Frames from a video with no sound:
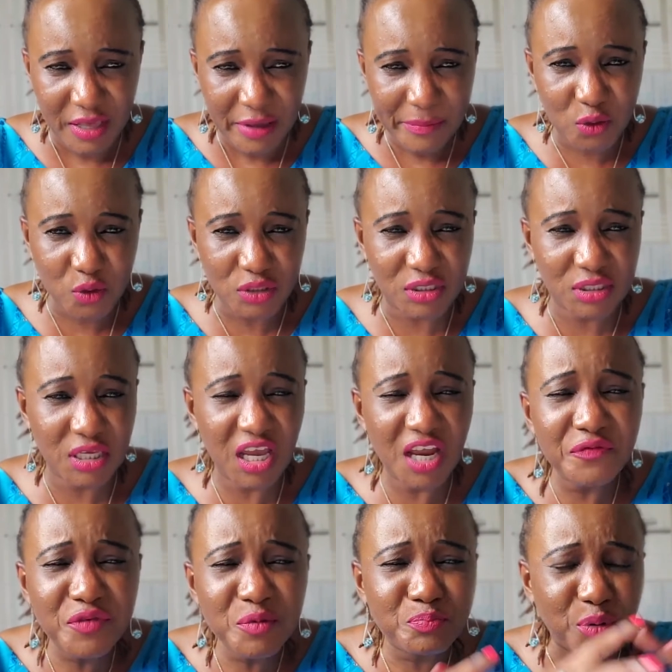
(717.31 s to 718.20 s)
because
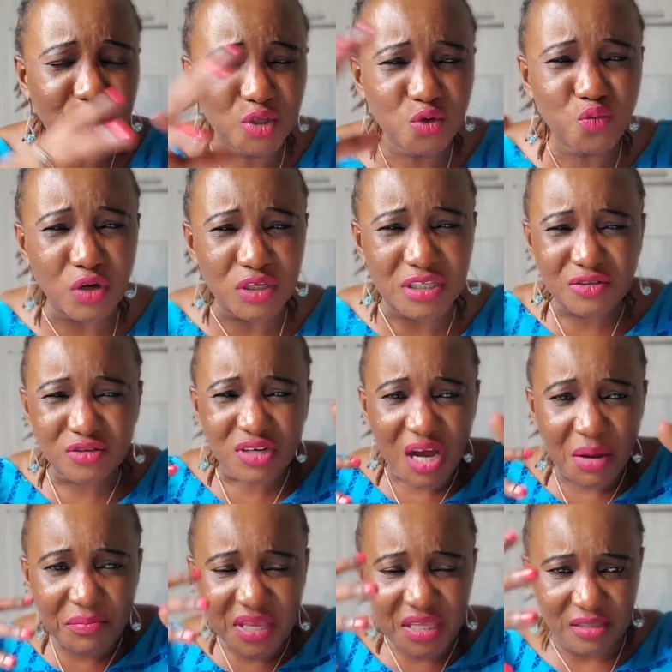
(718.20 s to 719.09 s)
everybody was
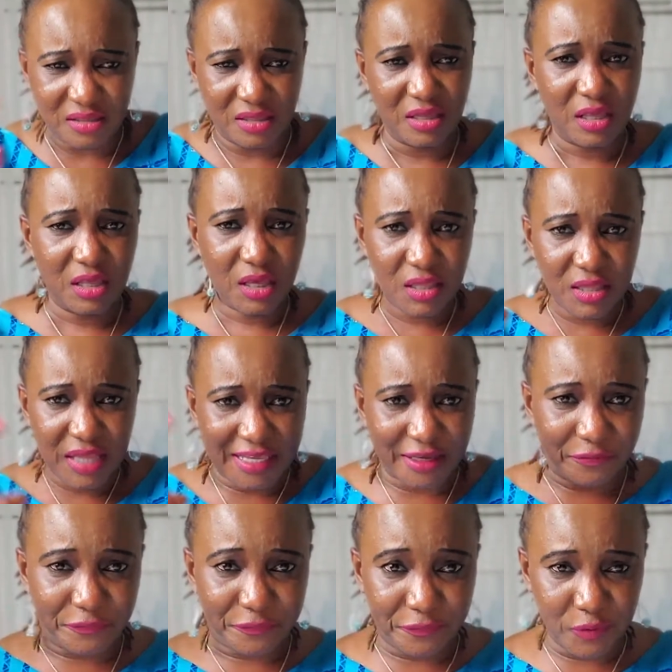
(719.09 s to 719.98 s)
coming like a,